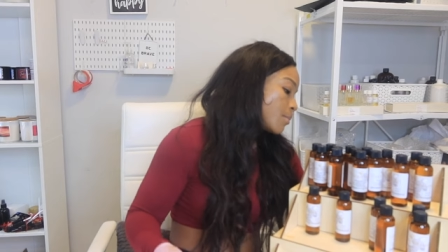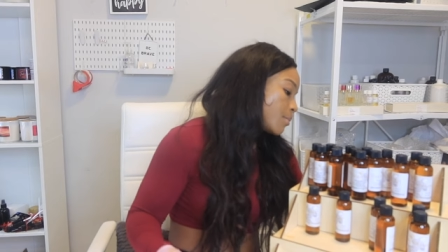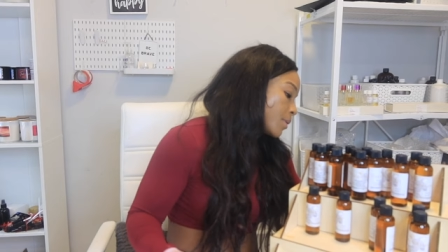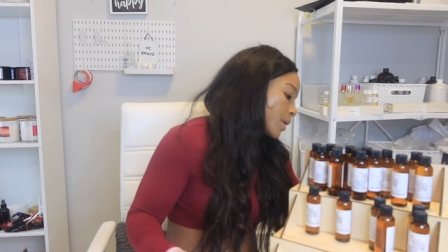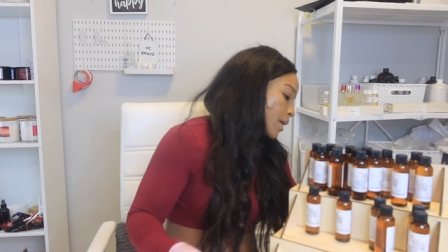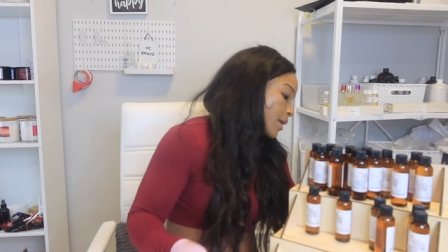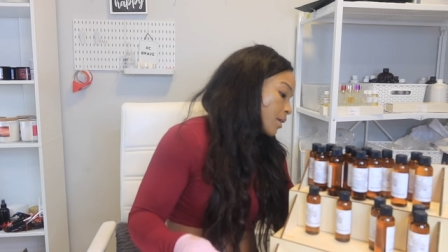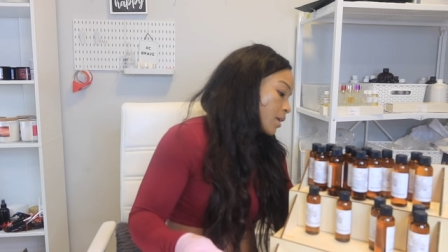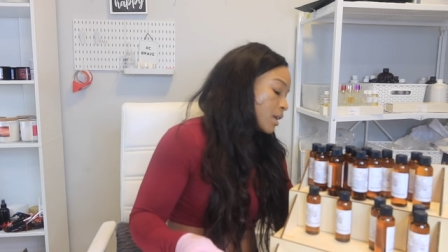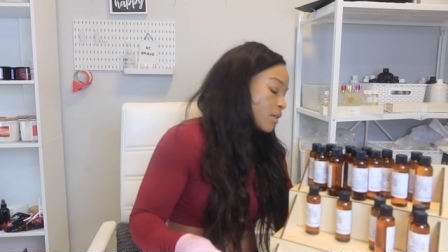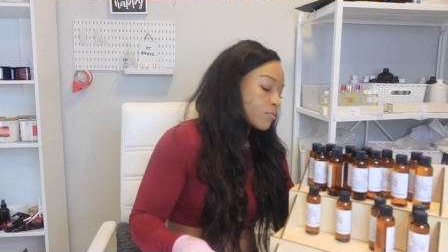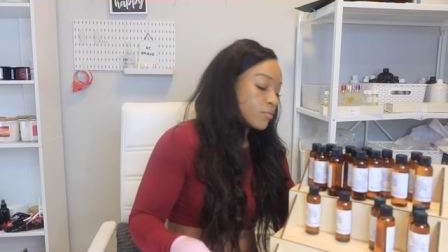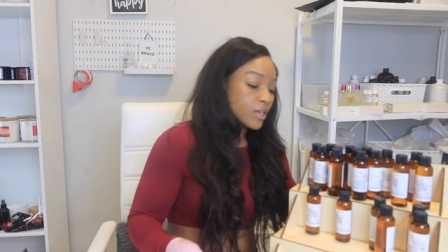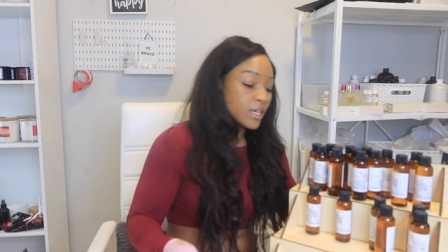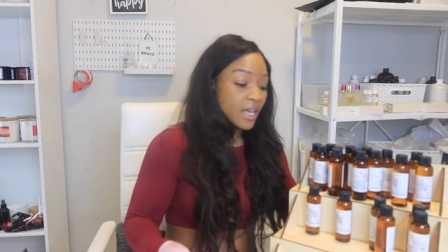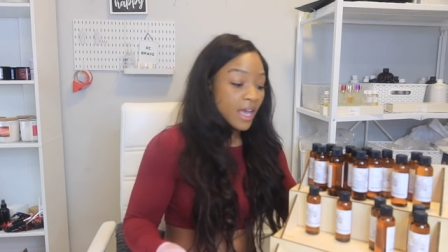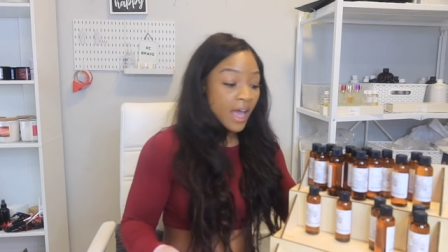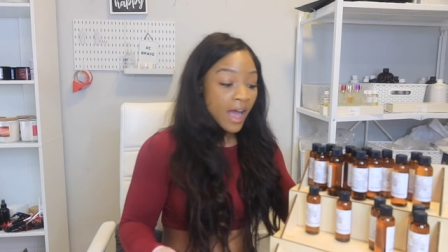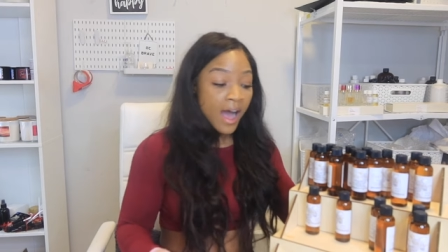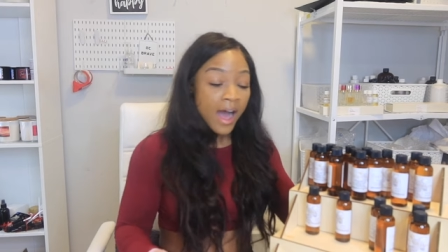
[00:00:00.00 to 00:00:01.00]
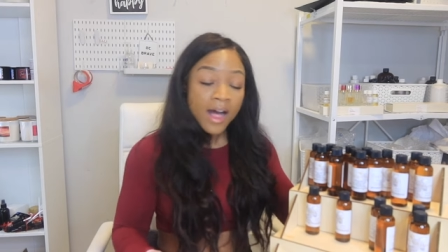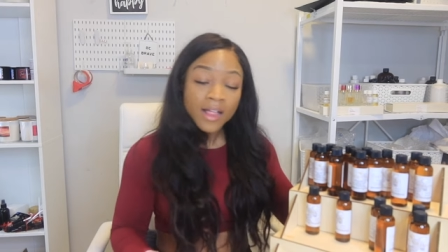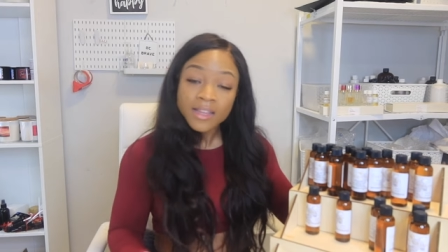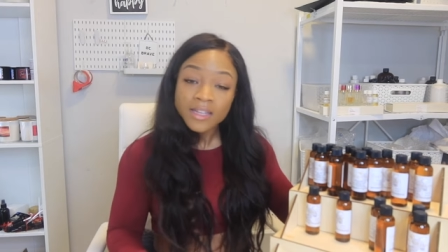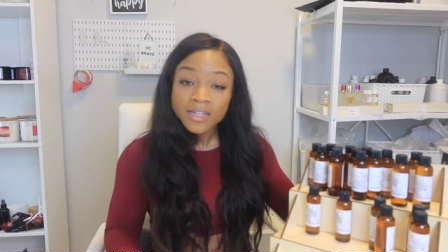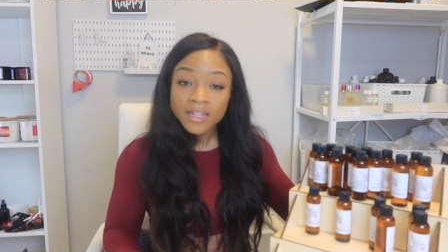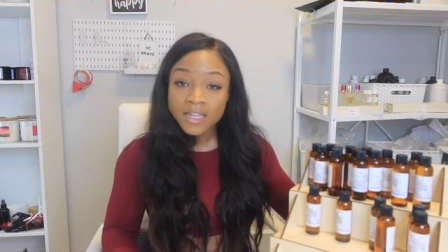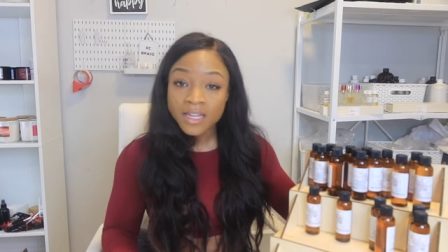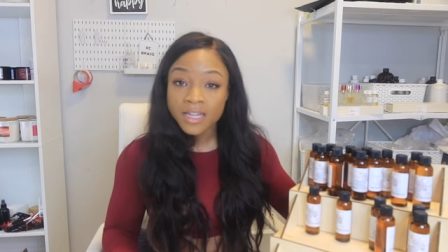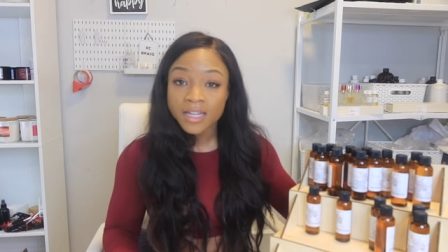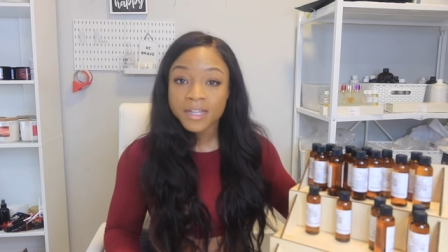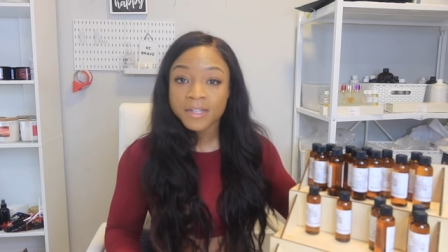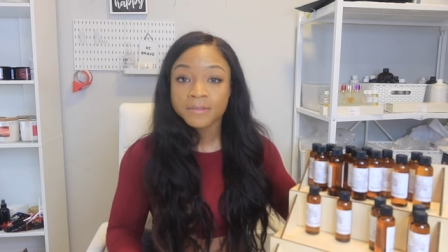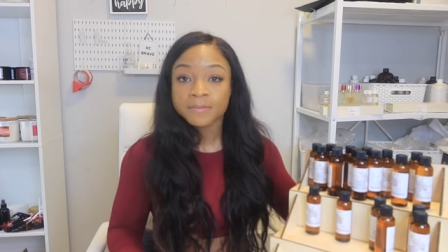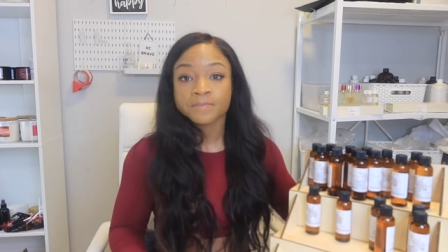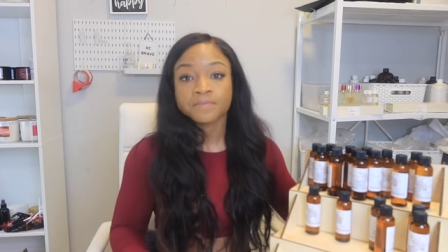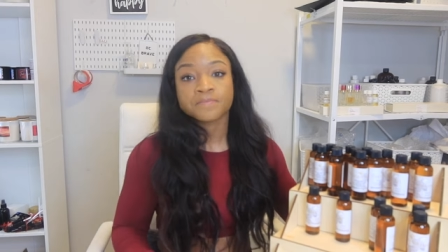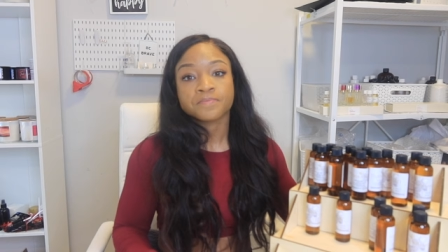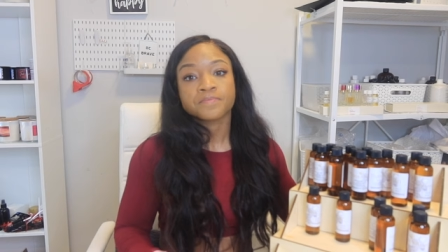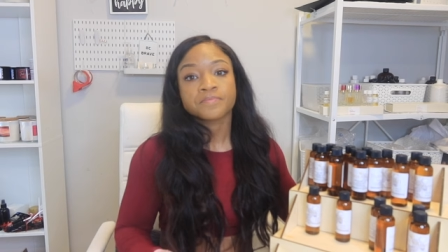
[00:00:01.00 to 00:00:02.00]
But in
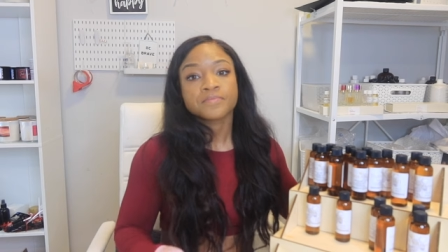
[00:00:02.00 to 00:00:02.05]
reality,